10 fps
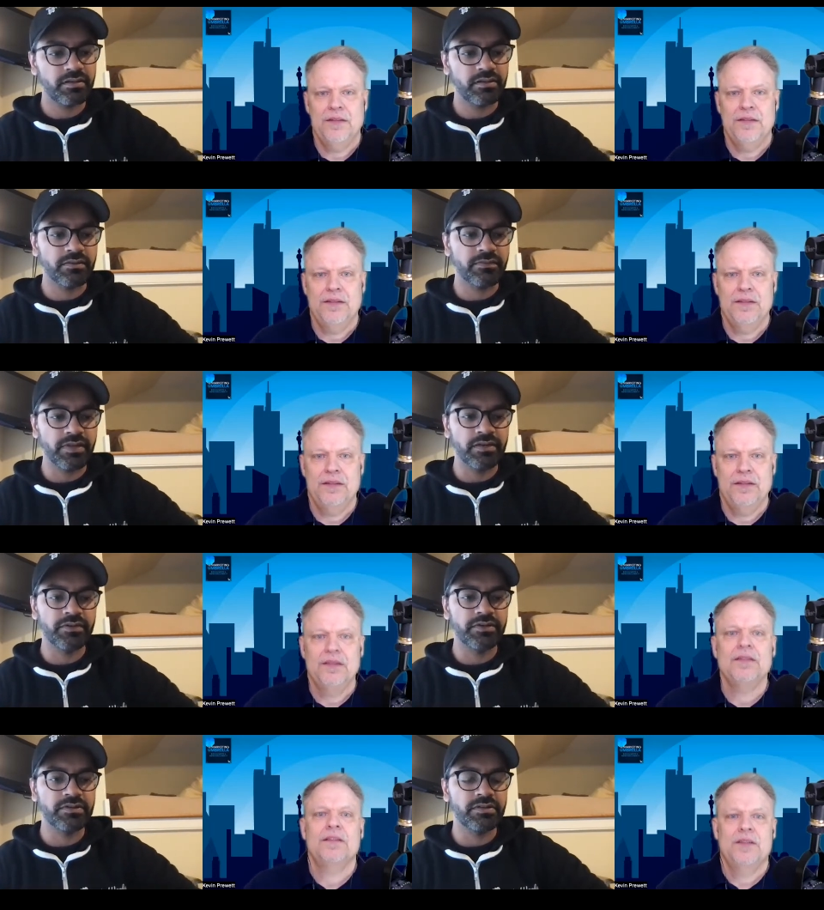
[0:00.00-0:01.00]
Speaker 1: know the
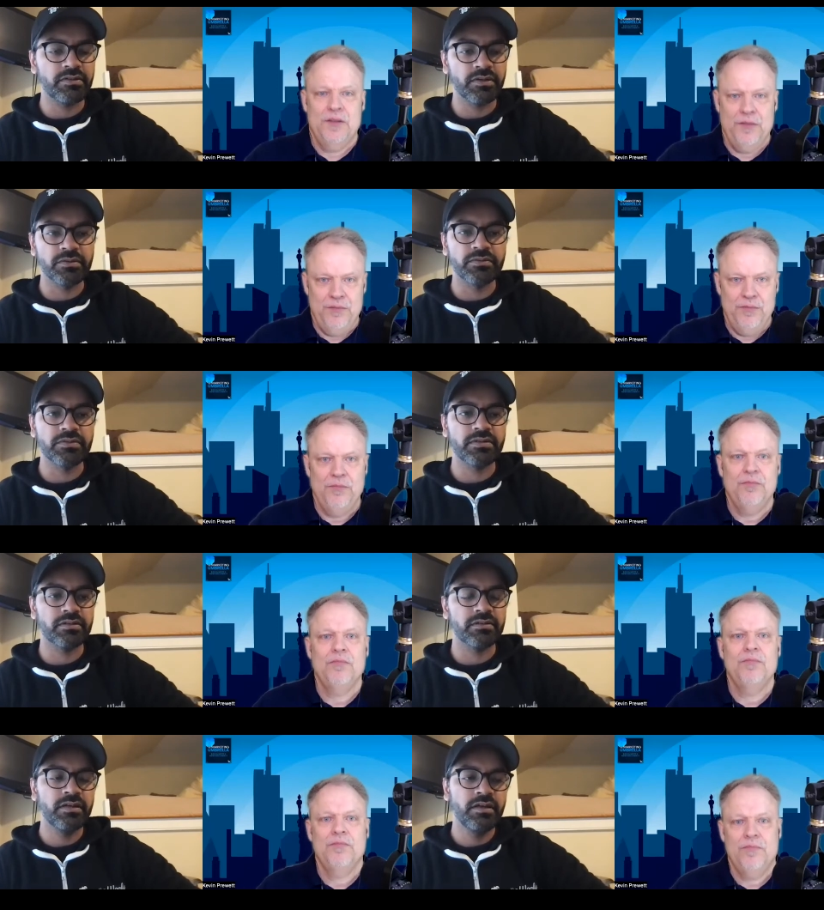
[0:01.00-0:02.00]
flavors the tones
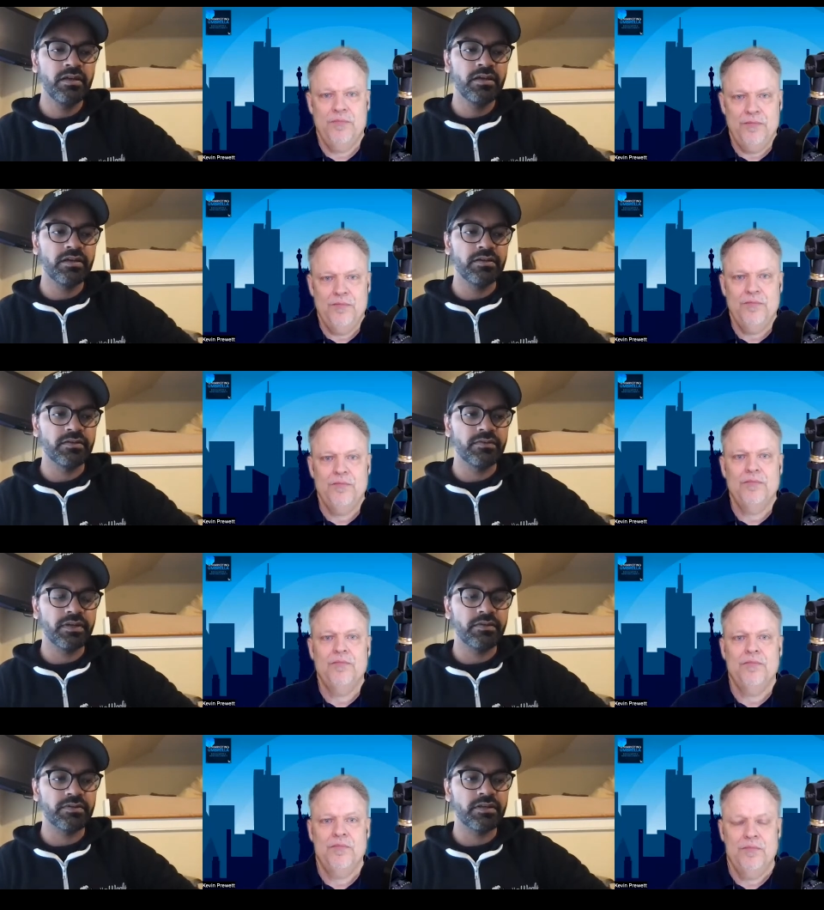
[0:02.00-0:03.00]
the you know the
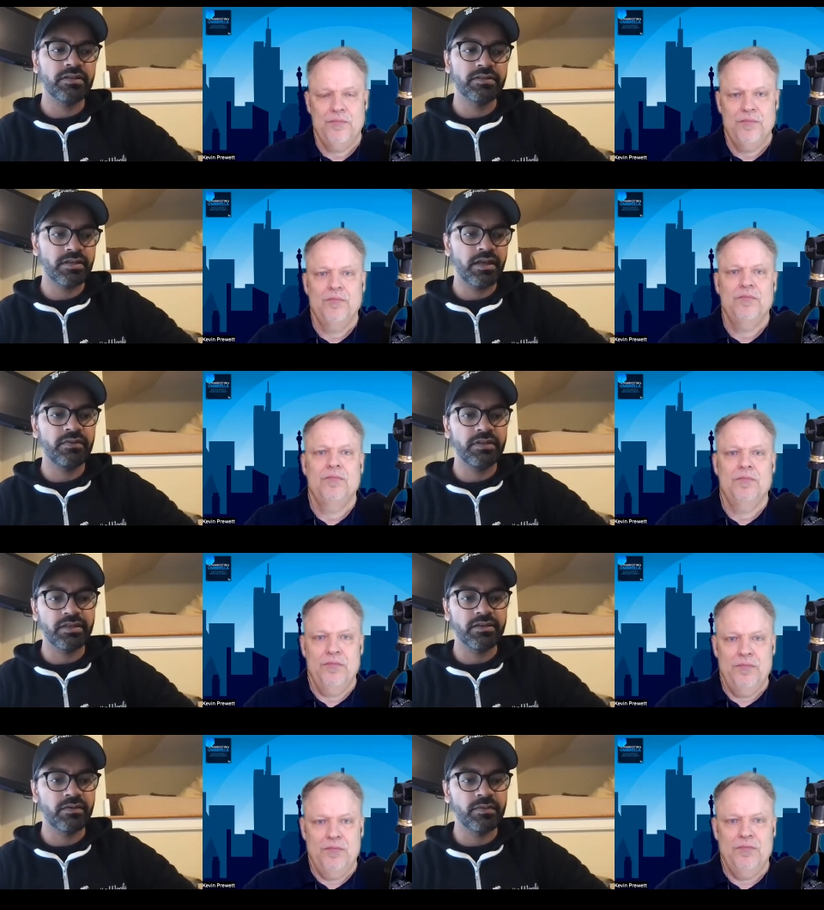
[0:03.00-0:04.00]
flavor just
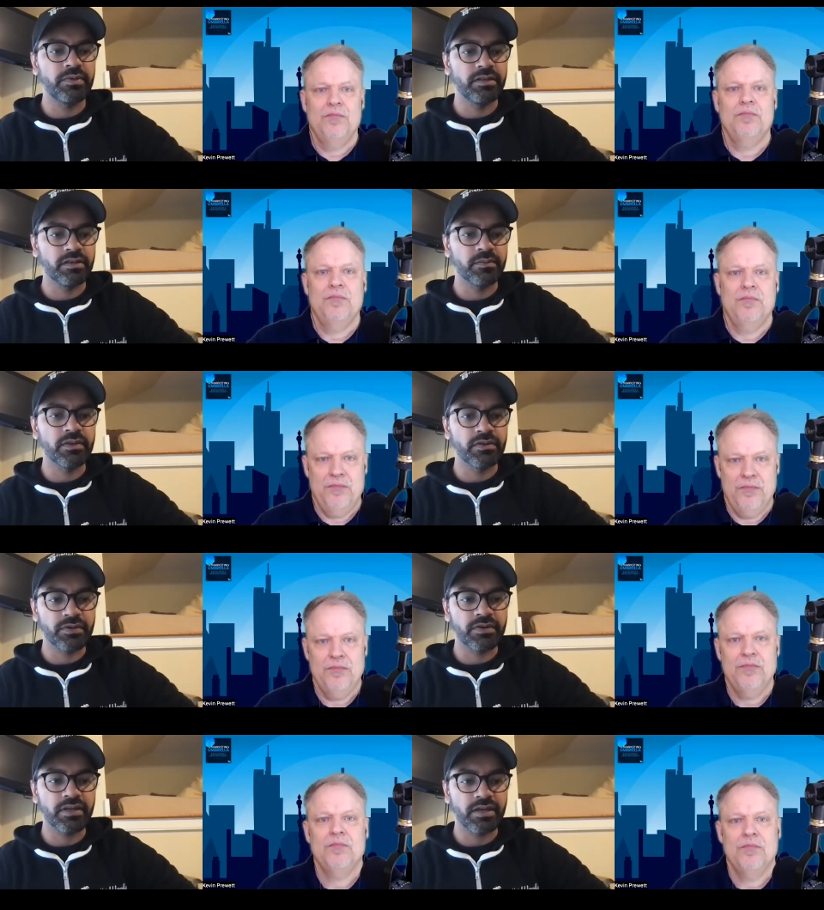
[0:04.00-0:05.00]
everything you have to build a community
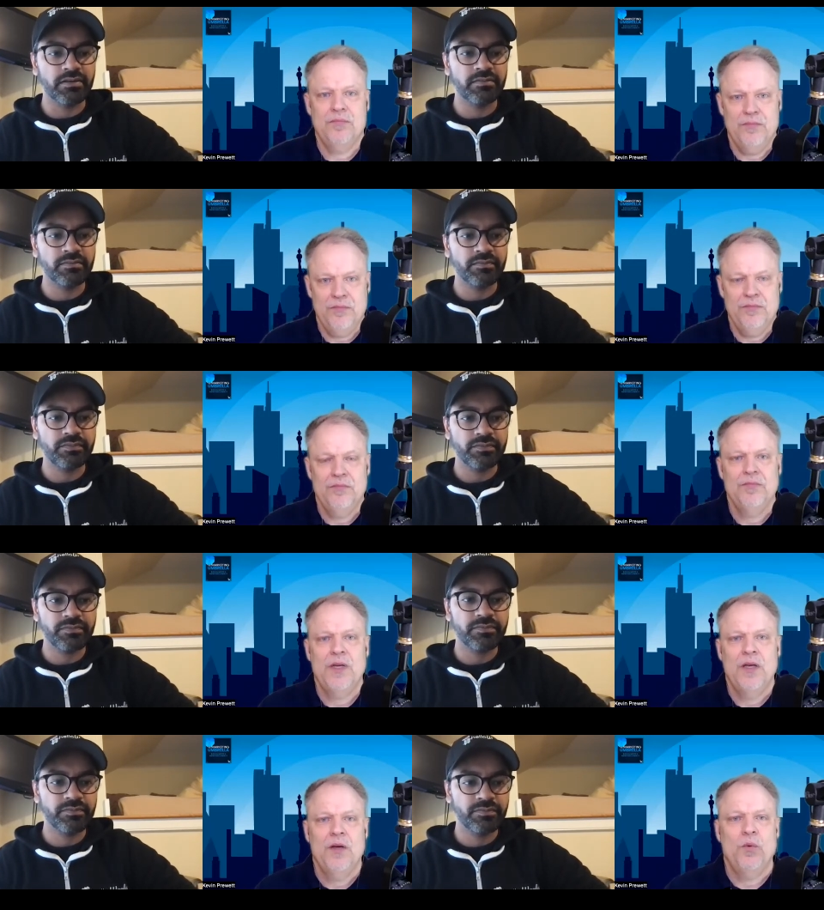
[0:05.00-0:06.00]
around that
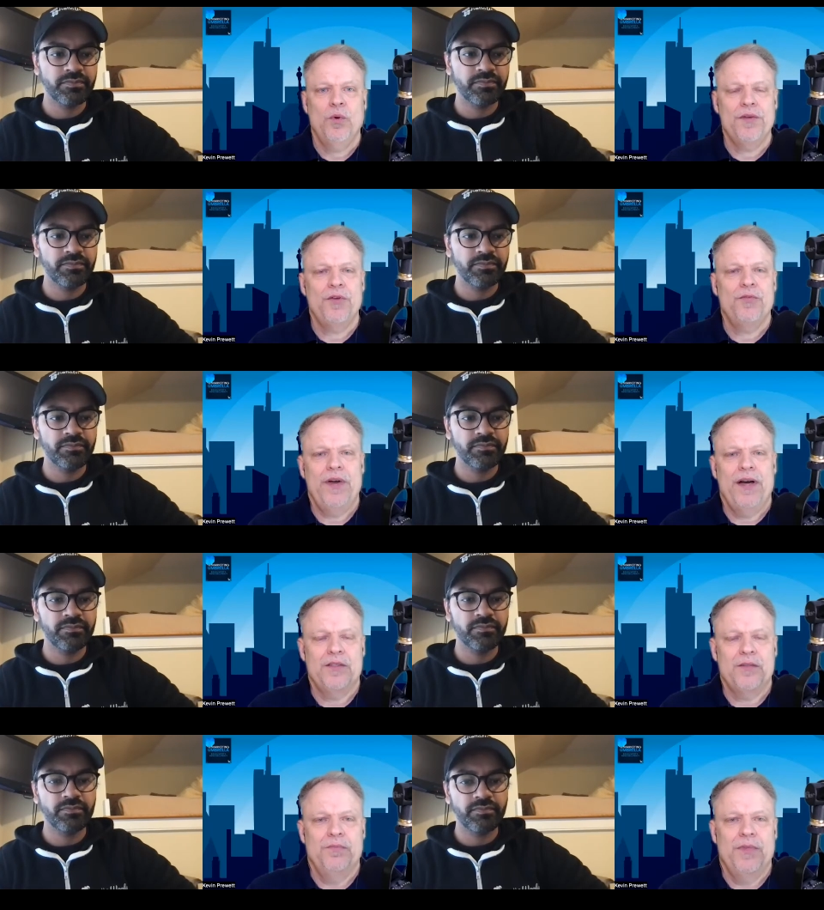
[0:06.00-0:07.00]
Speaker 2: where have you found
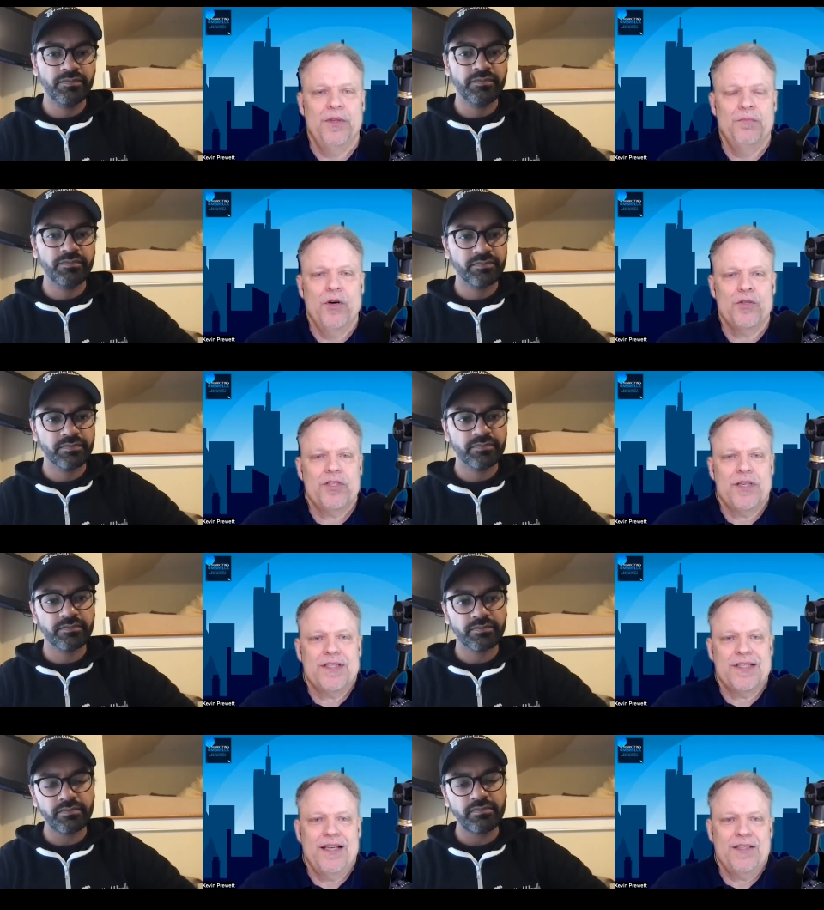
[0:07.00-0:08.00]
to, the most
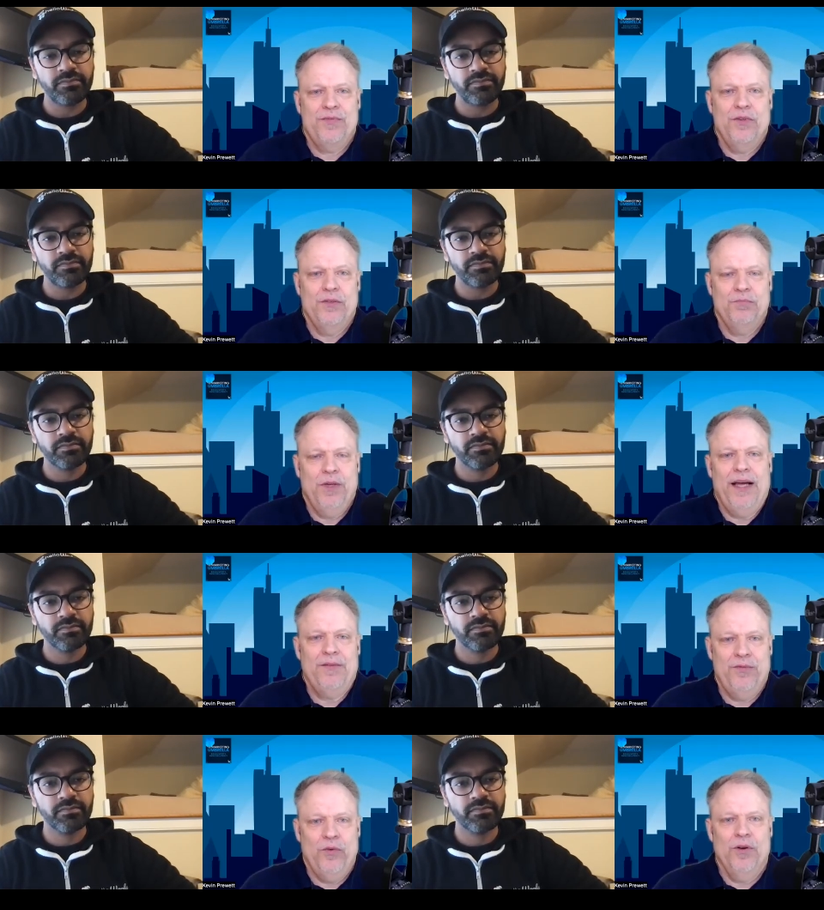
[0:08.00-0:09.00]
successful
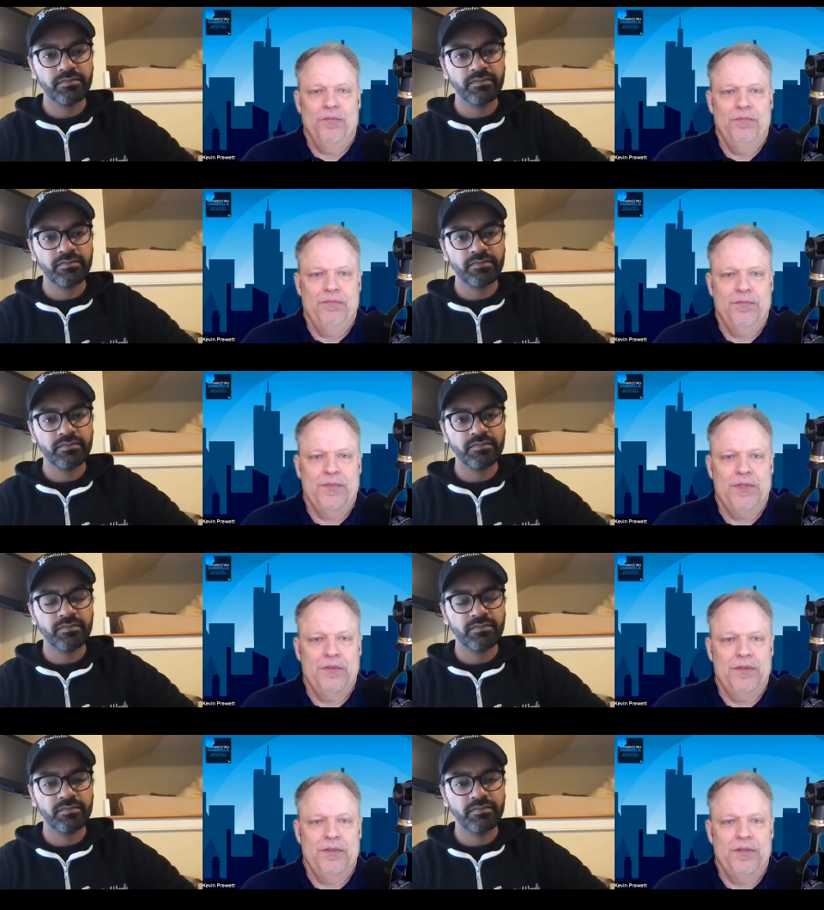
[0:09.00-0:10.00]
platform
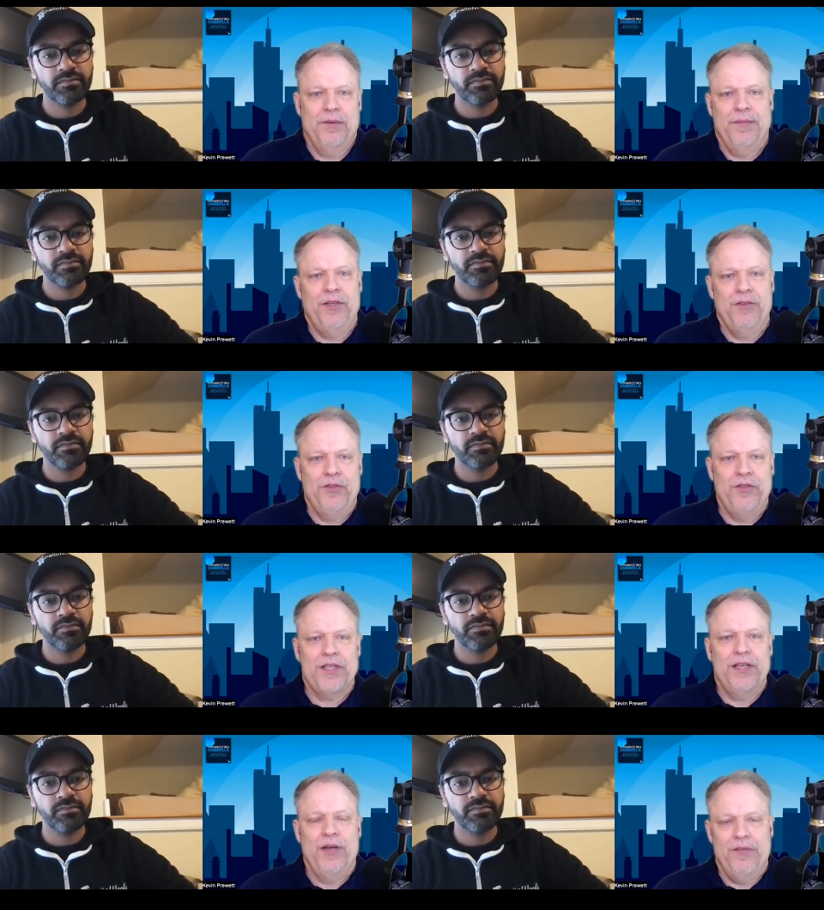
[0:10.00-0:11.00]
to to i mean you you
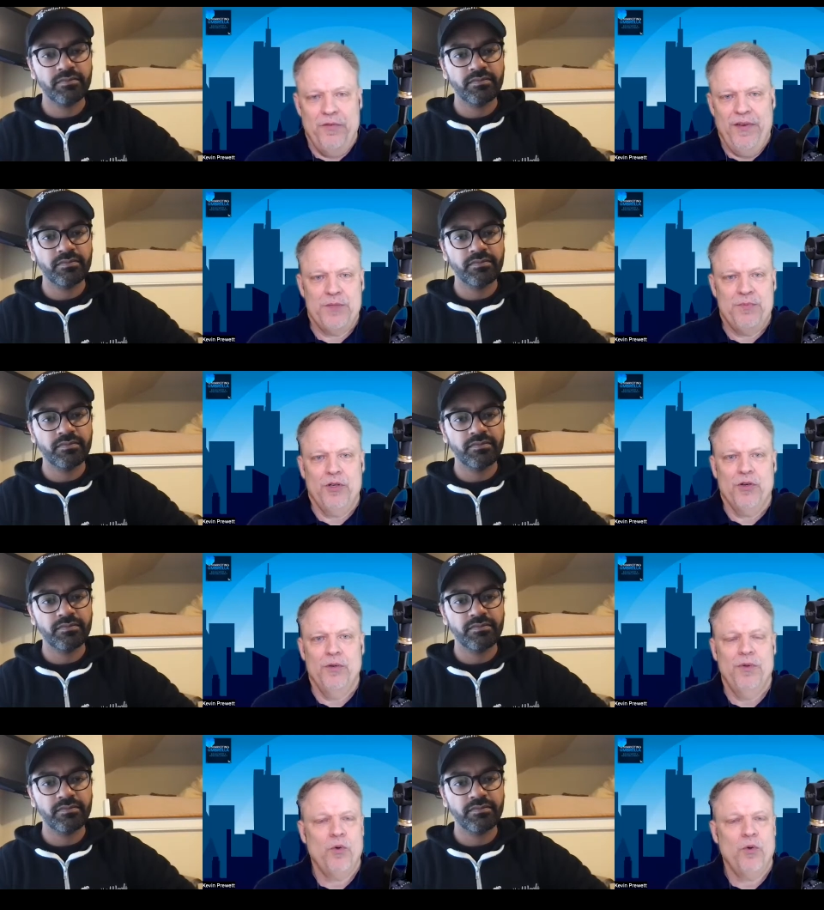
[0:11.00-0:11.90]
said you have a facebook group but